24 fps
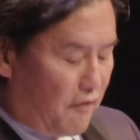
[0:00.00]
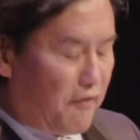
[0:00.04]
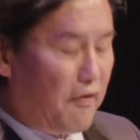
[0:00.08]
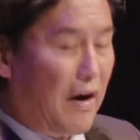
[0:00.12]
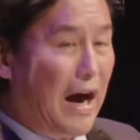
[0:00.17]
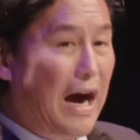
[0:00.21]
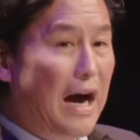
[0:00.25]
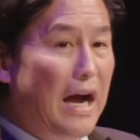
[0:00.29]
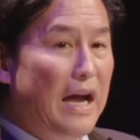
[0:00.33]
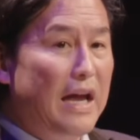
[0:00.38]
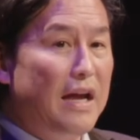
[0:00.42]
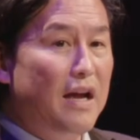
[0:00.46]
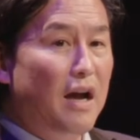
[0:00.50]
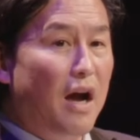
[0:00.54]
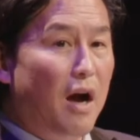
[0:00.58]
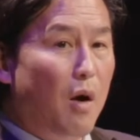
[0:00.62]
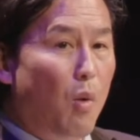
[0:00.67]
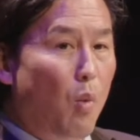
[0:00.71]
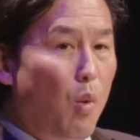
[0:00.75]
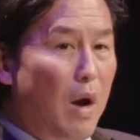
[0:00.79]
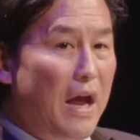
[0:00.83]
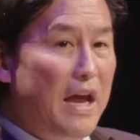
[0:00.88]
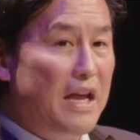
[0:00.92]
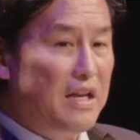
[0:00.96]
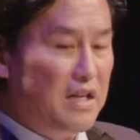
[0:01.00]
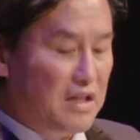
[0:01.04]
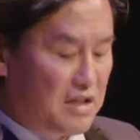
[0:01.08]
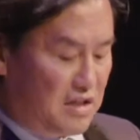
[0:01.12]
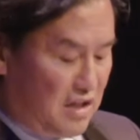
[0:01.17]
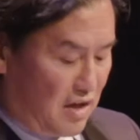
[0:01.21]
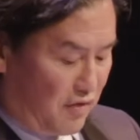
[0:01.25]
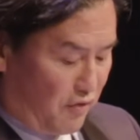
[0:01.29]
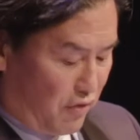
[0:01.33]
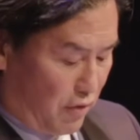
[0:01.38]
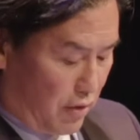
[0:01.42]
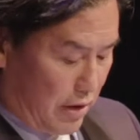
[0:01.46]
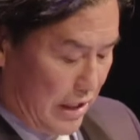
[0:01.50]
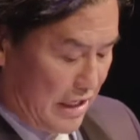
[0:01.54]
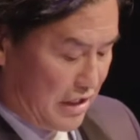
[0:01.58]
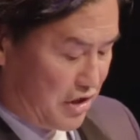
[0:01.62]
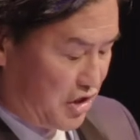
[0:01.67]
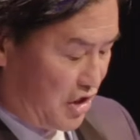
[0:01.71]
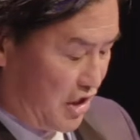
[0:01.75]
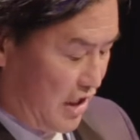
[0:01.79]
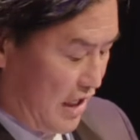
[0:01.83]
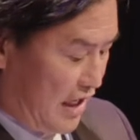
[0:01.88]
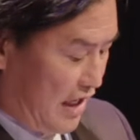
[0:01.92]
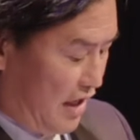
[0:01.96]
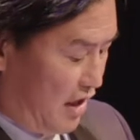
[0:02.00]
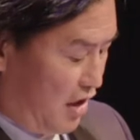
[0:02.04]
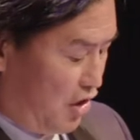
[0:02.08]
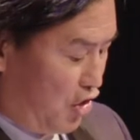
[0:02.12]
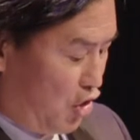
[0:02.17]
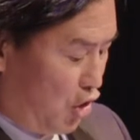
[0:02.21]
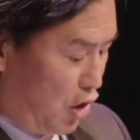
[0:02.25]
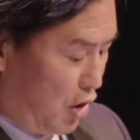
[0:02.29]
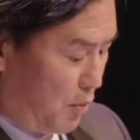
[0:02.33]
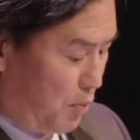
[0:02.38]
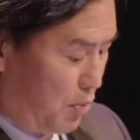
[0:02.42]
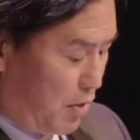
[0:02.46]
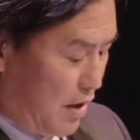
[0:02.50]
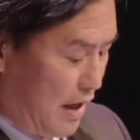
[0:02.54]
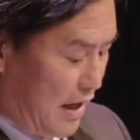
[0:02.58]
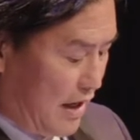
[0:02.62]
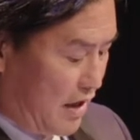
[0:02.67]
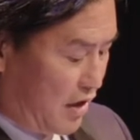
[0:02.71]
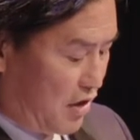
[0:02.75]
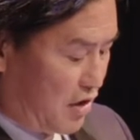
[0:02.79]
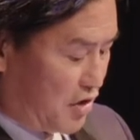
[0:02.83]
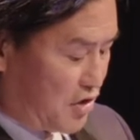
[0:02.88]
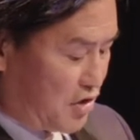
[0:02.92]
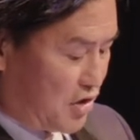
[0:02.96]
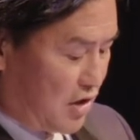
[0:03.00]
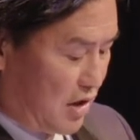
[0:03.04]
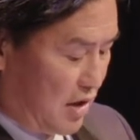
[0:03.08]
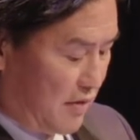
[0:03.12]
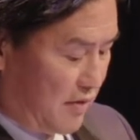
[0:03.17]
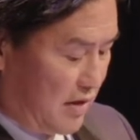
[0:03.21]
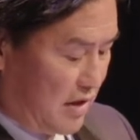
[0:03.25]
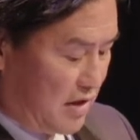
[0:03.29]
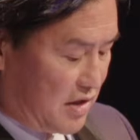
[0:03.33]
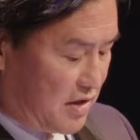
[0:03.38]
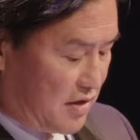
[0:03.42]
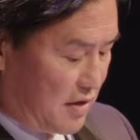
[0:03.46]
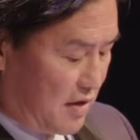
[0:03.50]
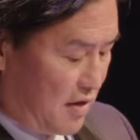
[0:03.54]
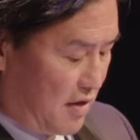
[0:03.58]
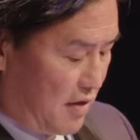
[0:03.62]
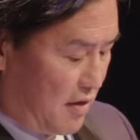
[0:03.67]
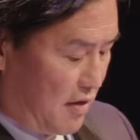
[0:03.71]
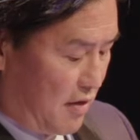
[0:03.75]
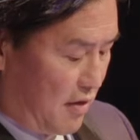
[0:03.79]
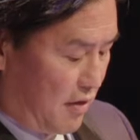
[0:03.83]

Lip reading: find a way to differentiate your product or service